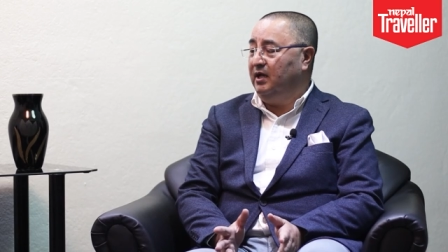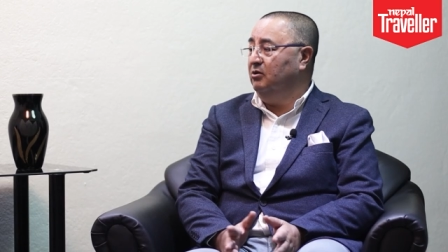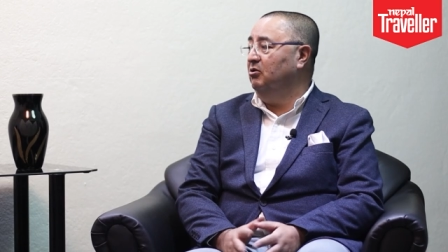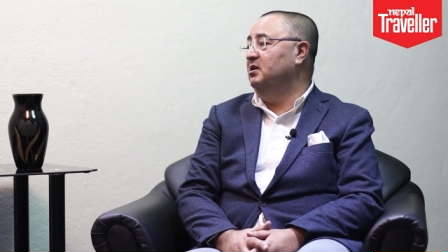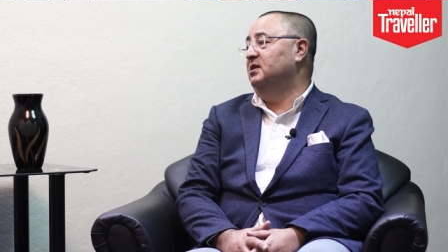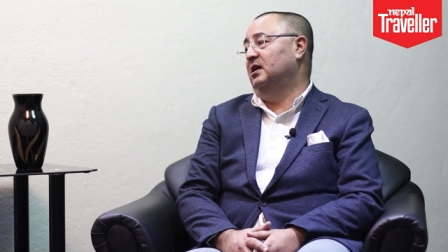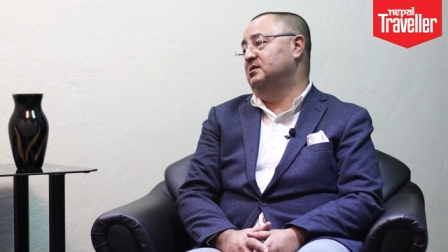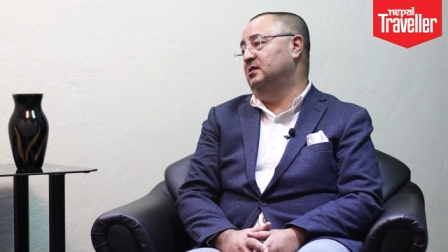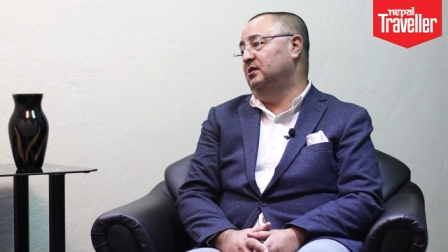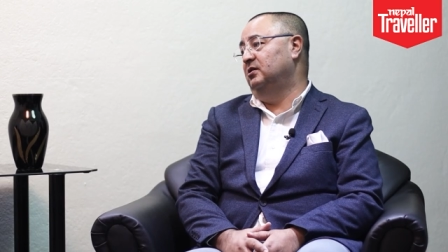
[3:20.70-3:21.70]
um,
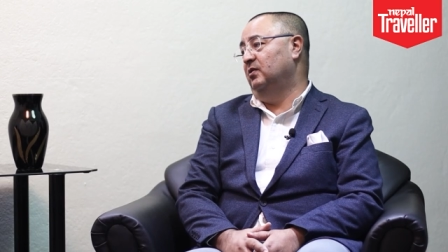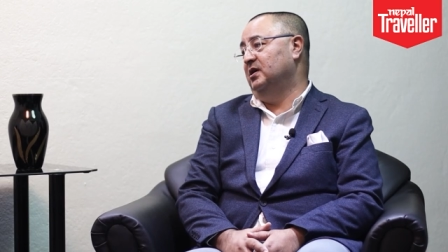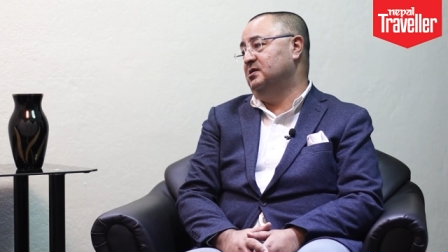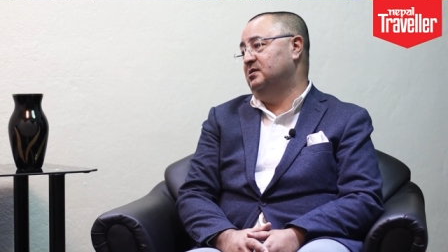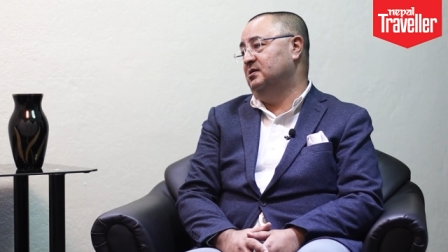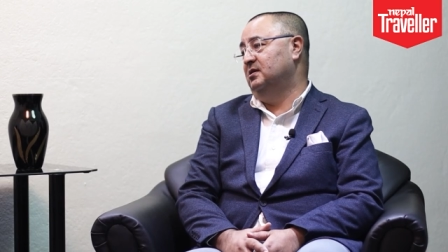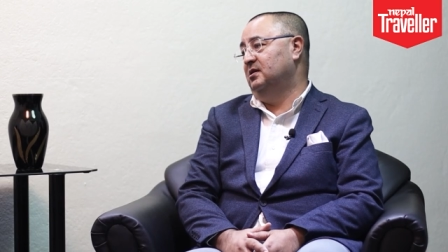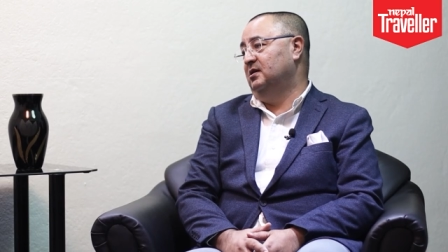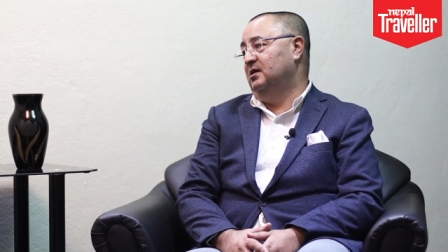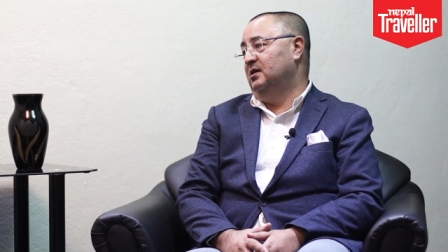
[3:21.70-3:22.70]
contacts in US.
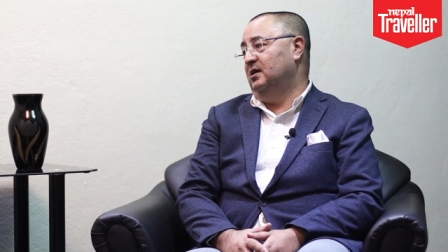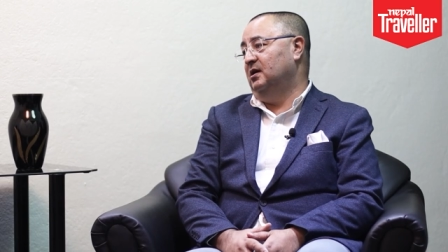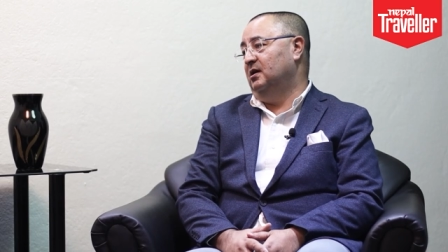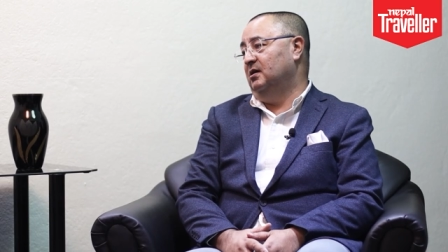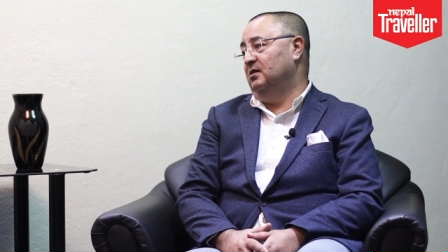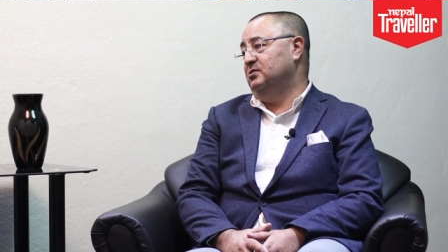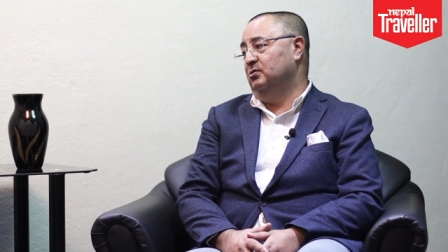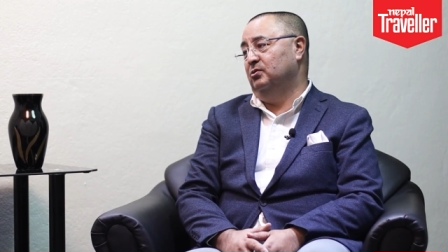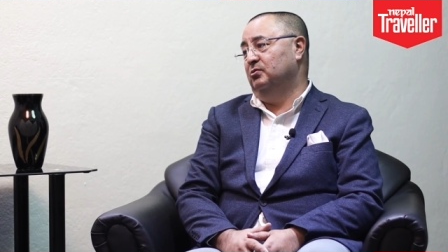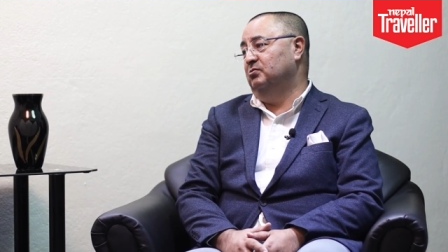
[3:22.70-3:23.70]
Uh,
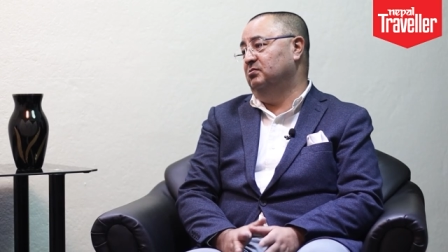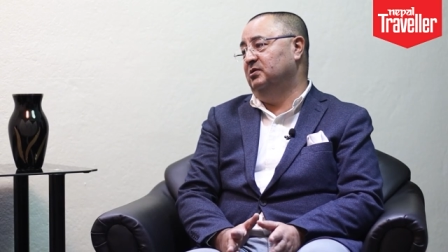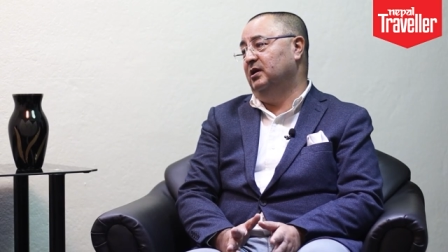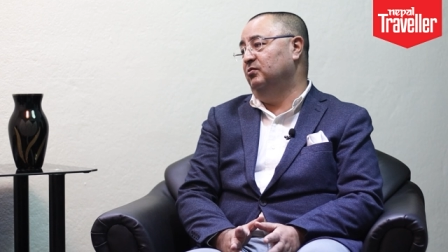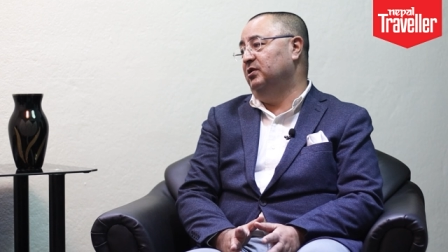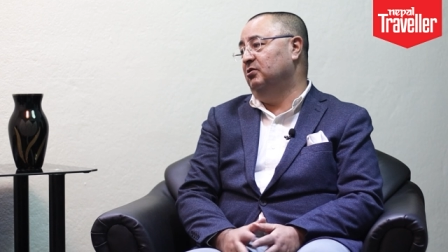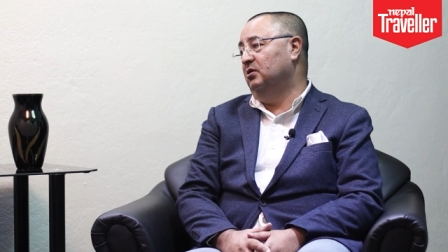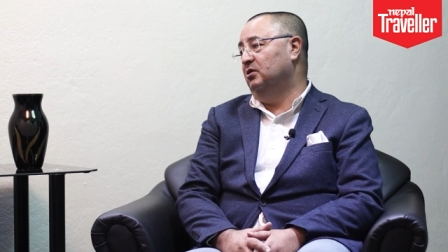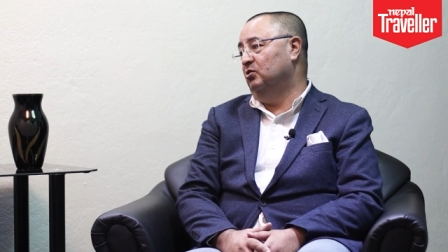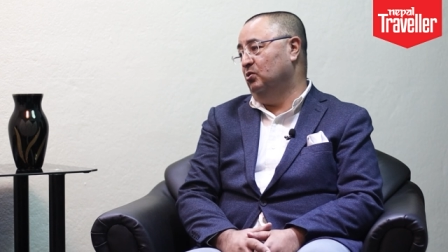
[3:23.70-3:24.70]
so then we
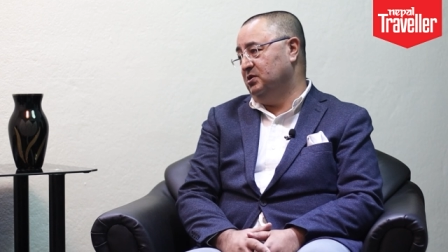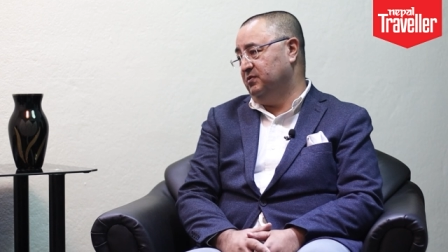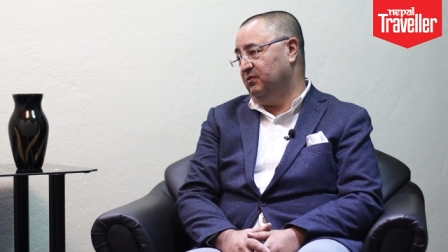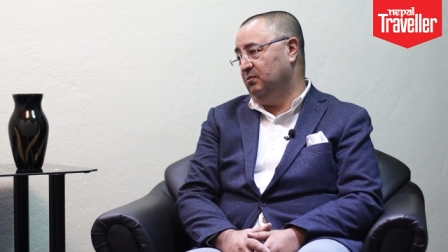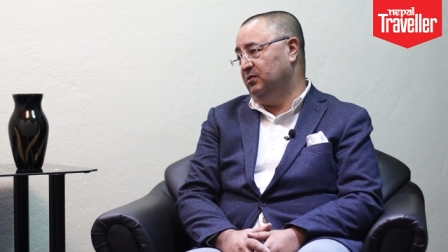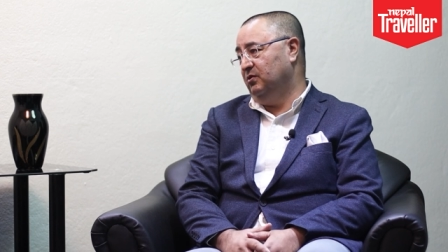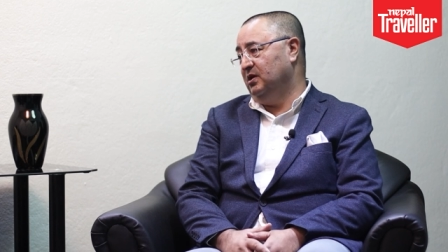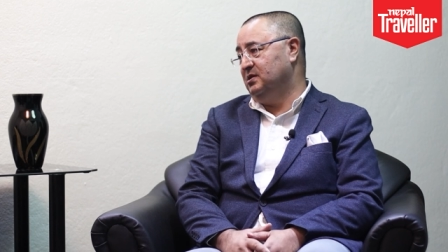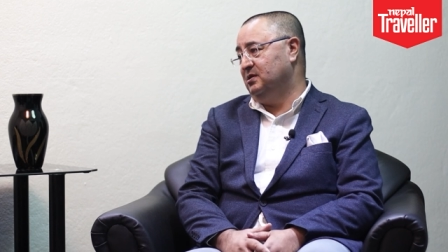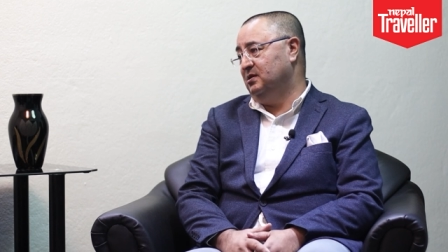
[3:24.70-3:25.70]
got the course from
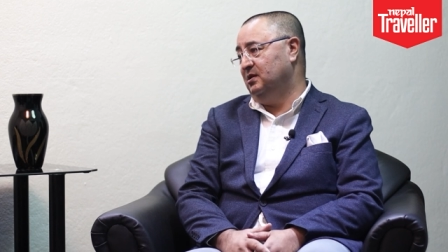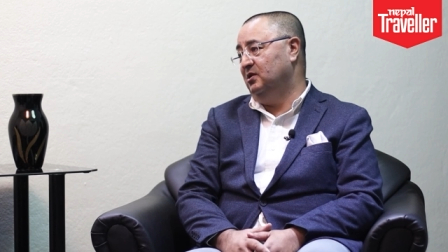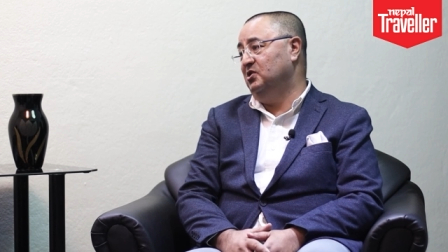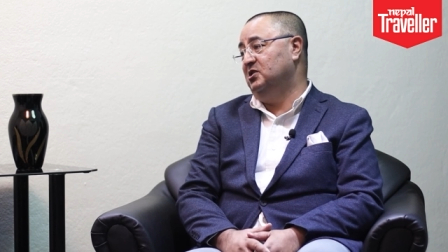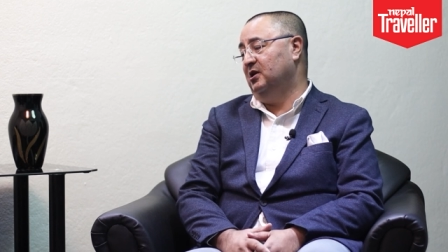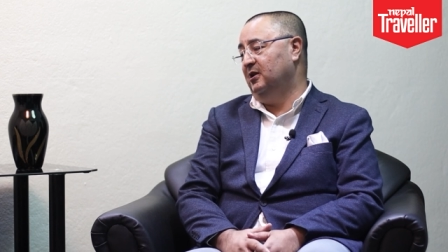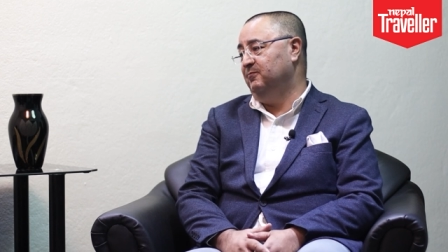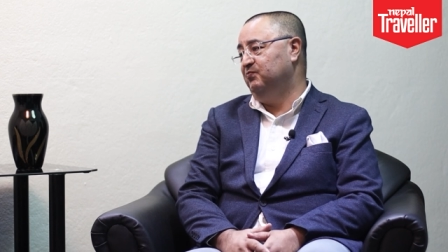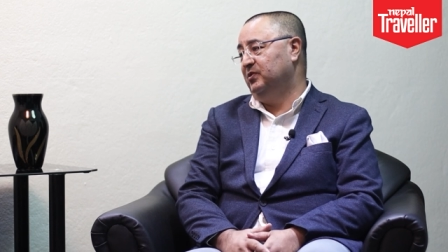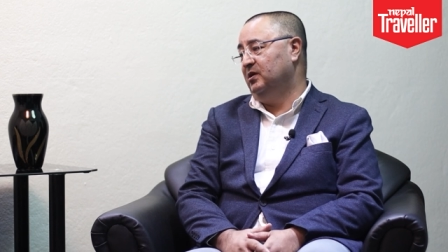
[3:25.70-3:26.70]
US
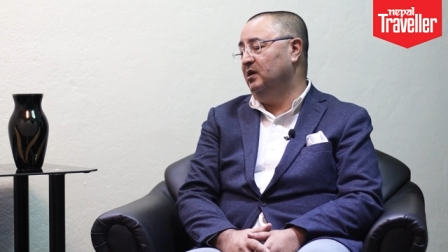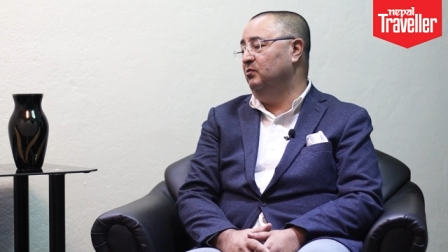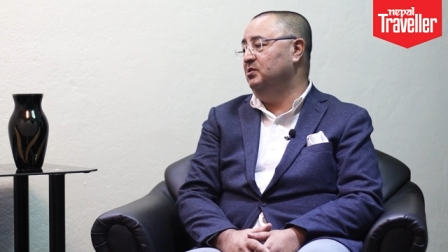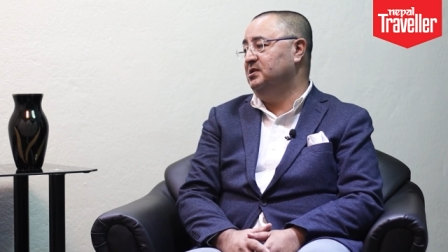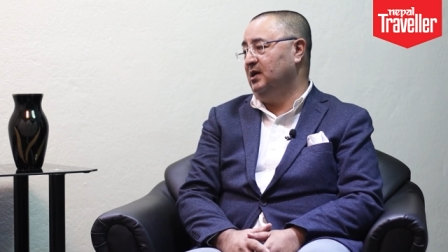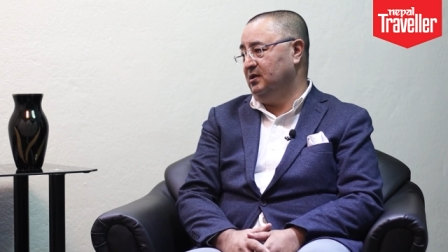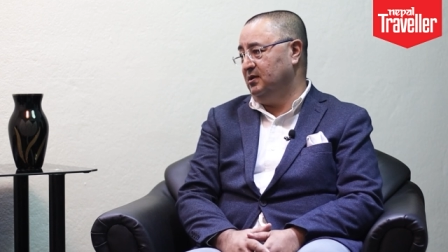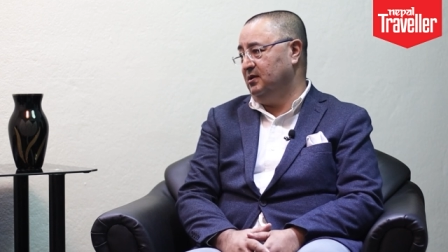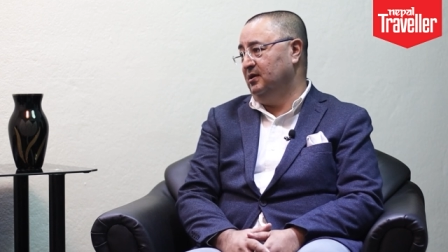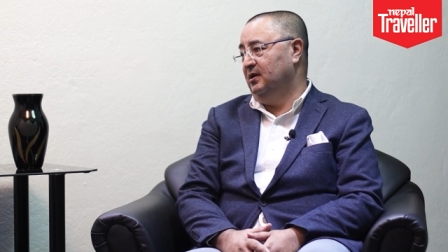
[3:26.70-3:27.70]
initially and we
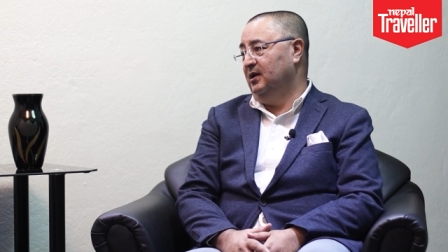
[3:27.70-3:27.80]
started.